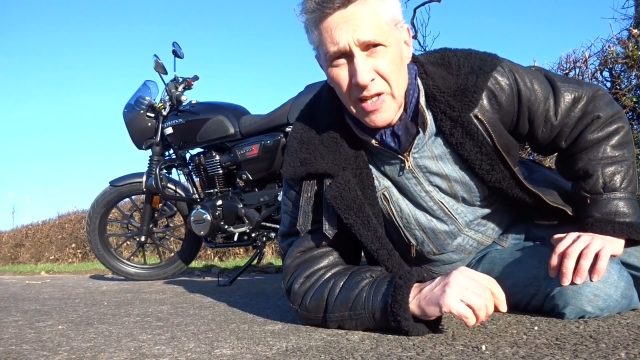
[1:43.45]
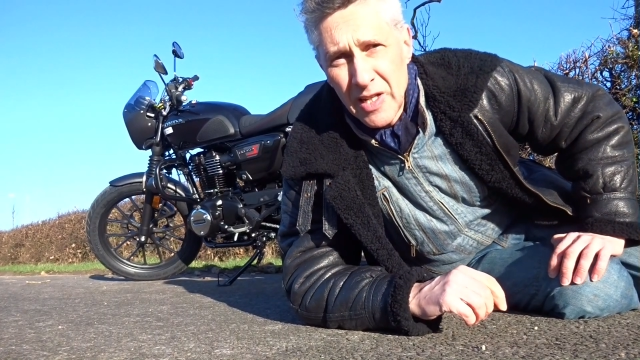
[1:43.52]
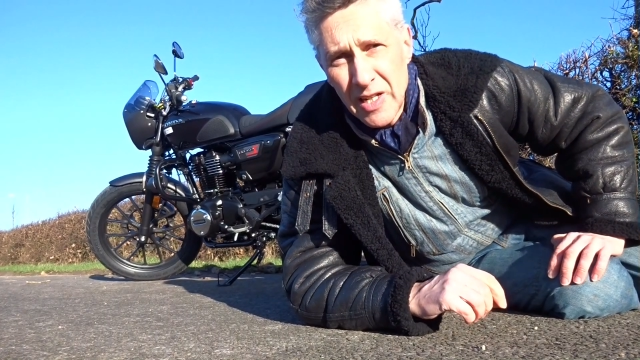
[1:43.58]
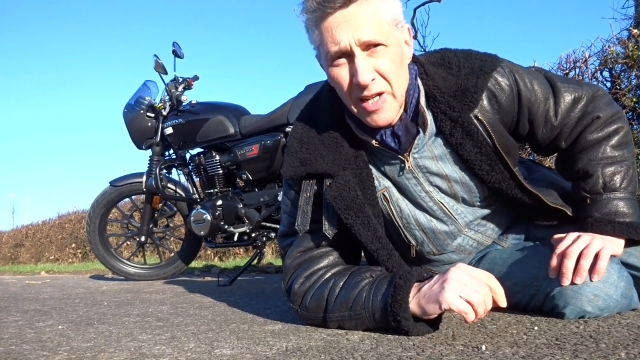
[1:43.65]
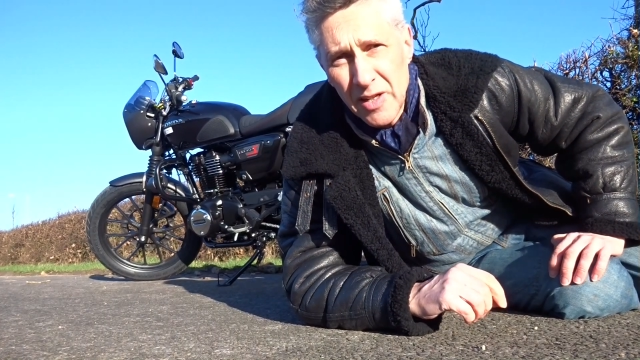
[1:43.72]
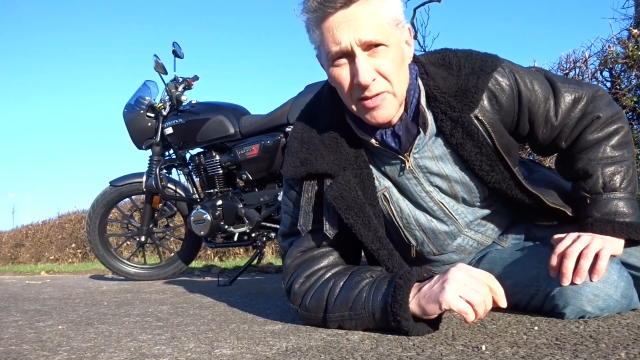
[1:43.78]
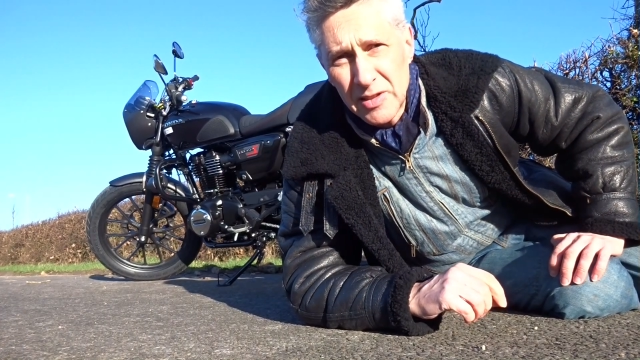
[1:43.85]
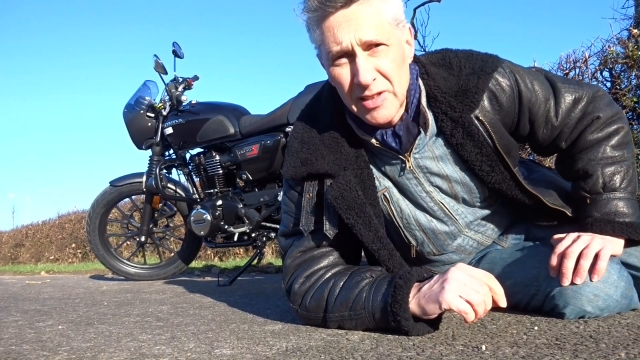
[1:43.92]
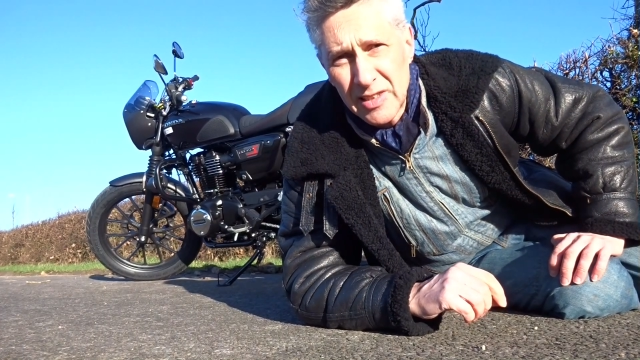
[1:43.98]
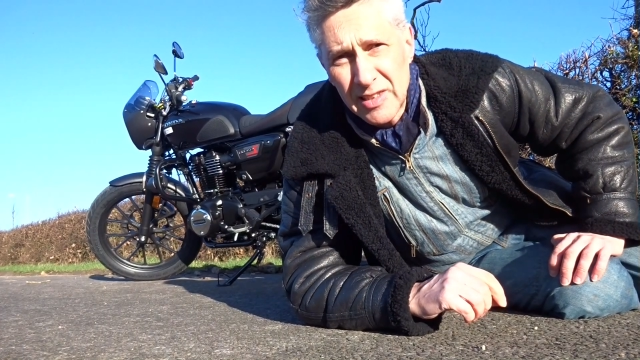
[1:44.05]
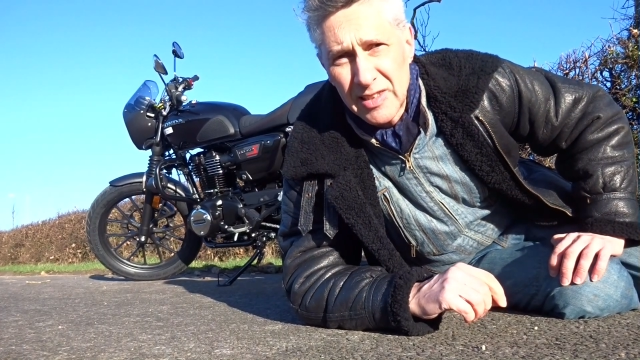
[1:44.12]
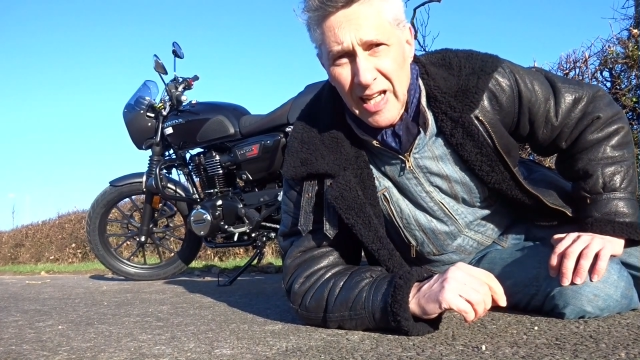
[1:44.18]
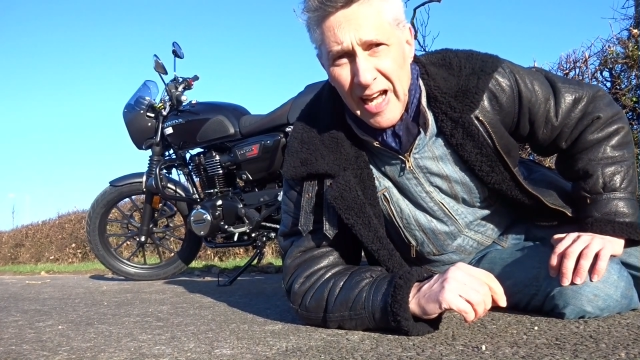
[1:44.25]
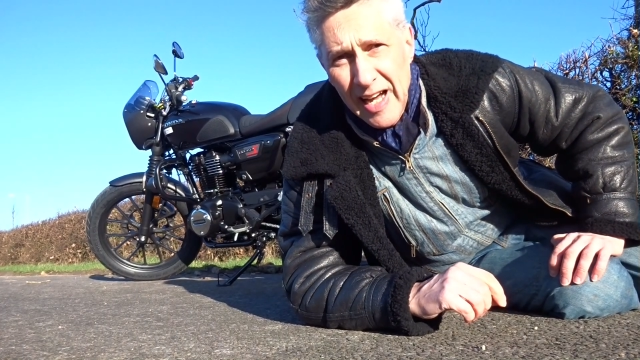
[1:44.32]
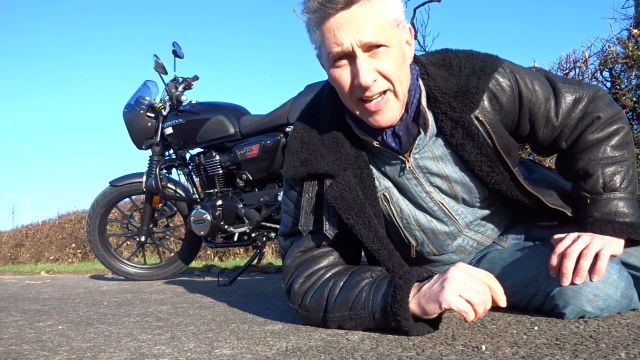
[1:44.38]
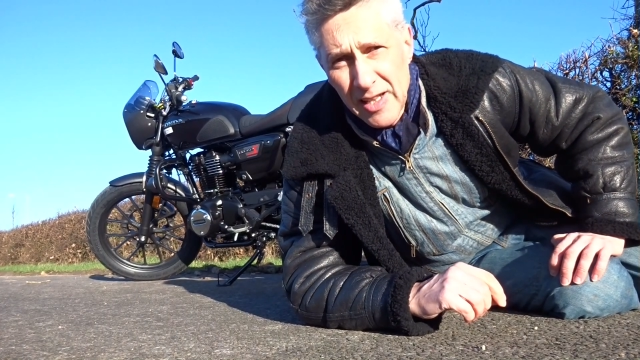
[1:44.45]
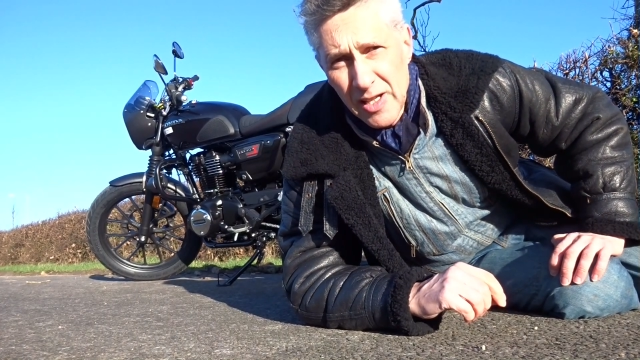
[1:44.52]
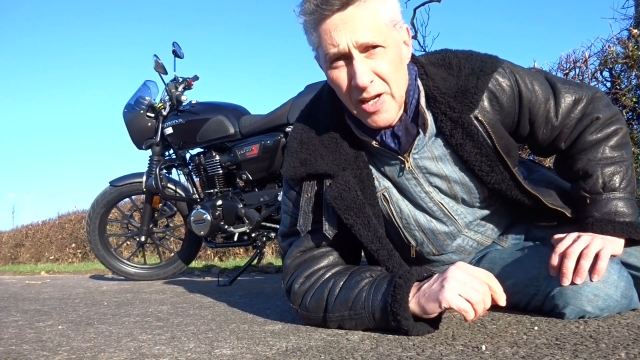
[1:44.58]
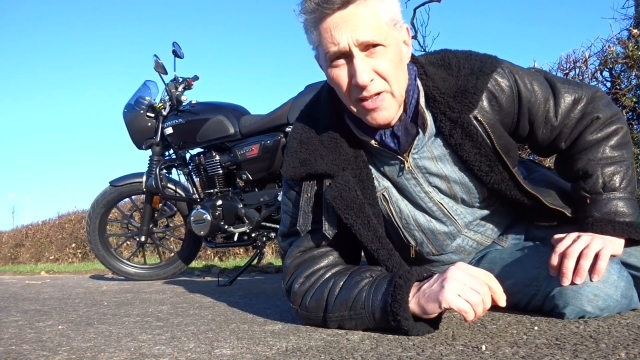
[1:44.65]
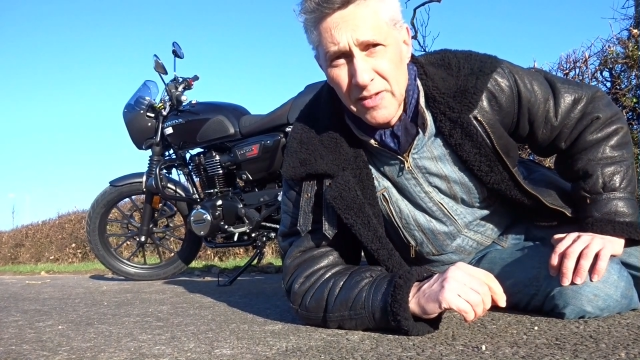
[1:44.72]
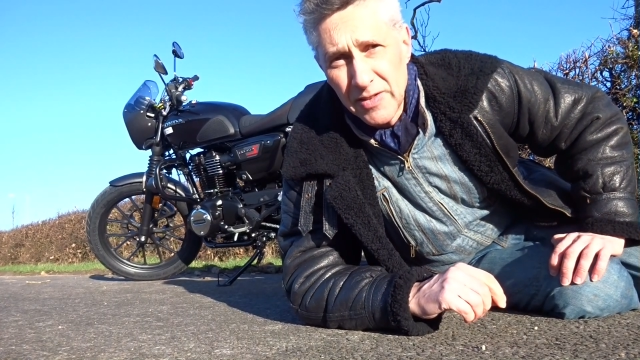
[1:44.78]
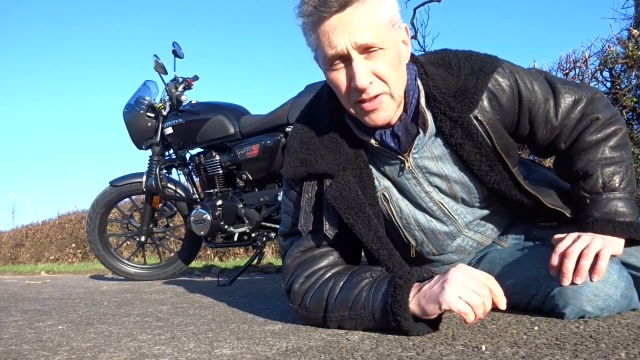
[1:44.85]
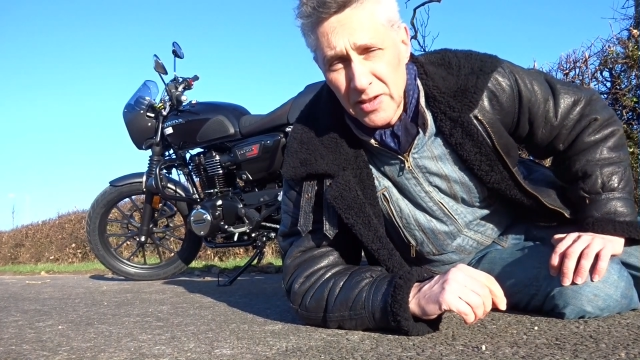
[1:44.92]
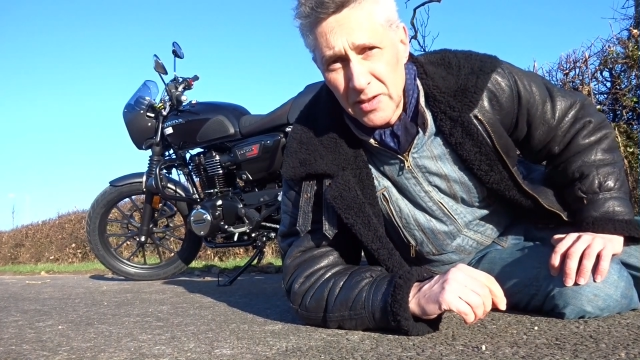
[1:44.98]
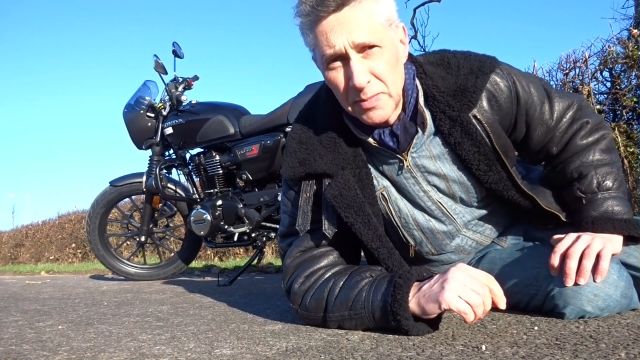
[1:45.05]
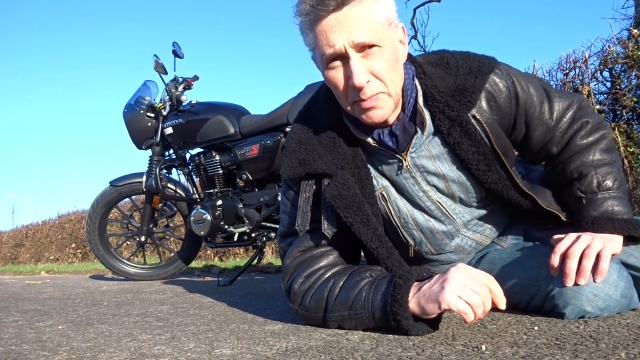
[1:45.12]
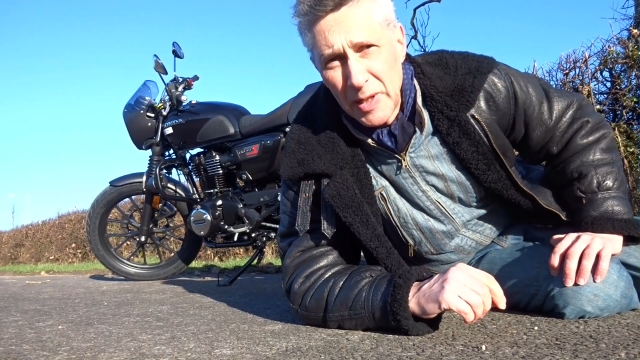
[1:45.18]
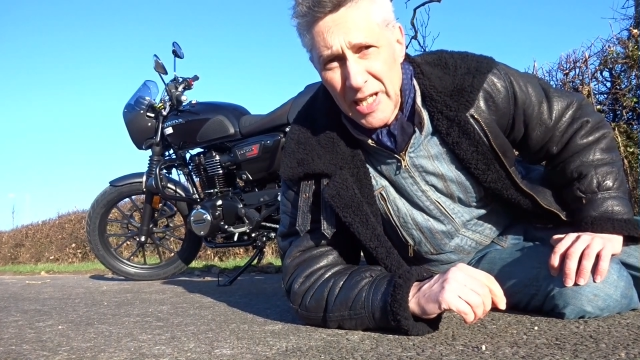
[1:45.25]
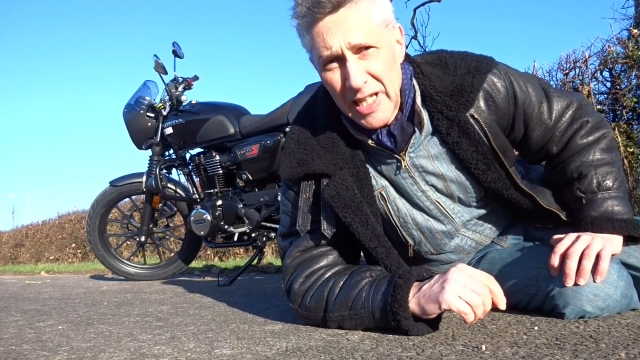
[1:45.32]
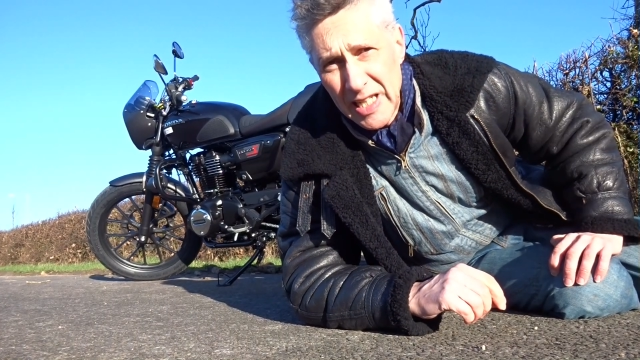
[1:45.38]
You know, style over
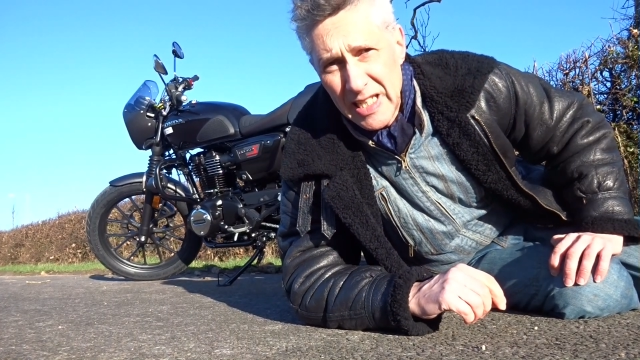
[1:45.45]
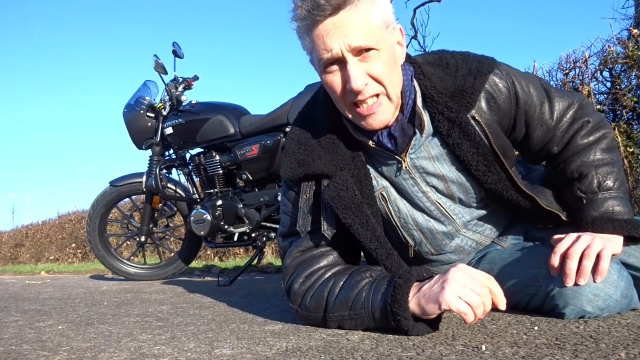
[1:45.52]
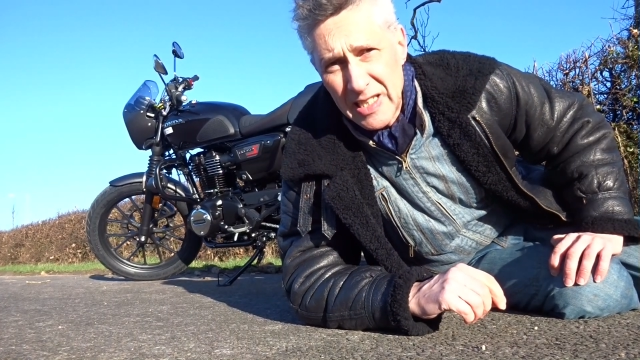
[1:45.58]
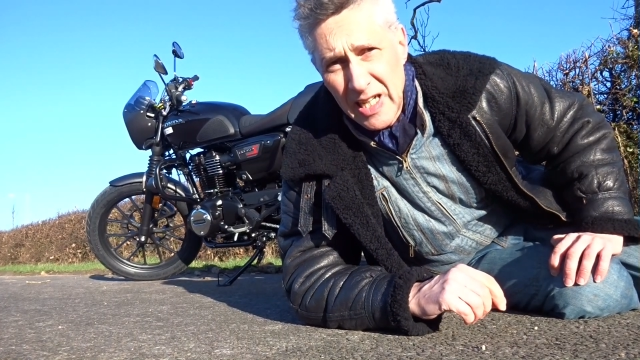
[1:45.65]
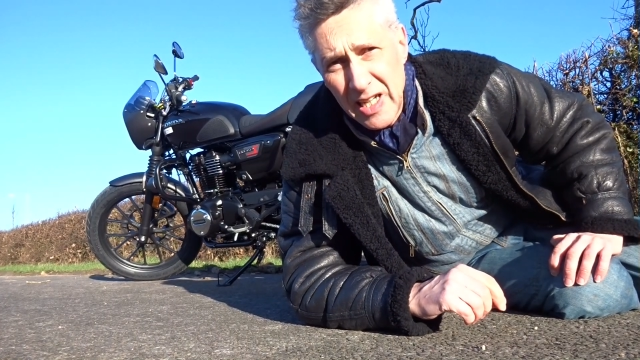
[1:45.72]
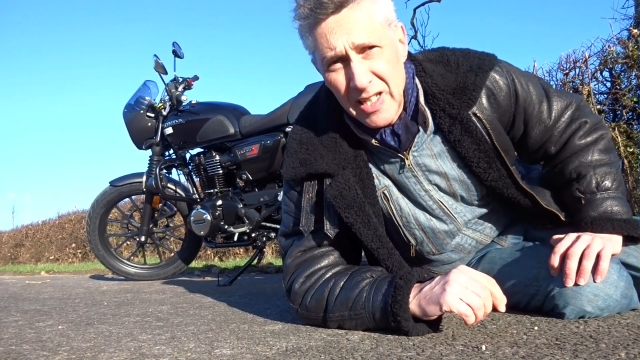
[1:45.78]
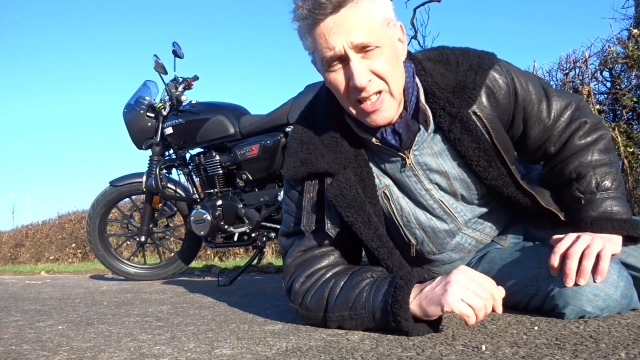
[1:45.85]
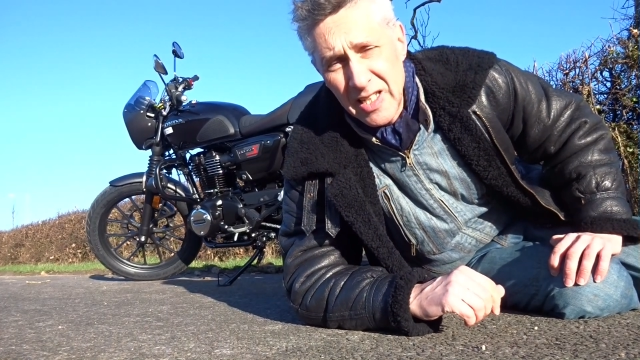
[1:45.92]
speed,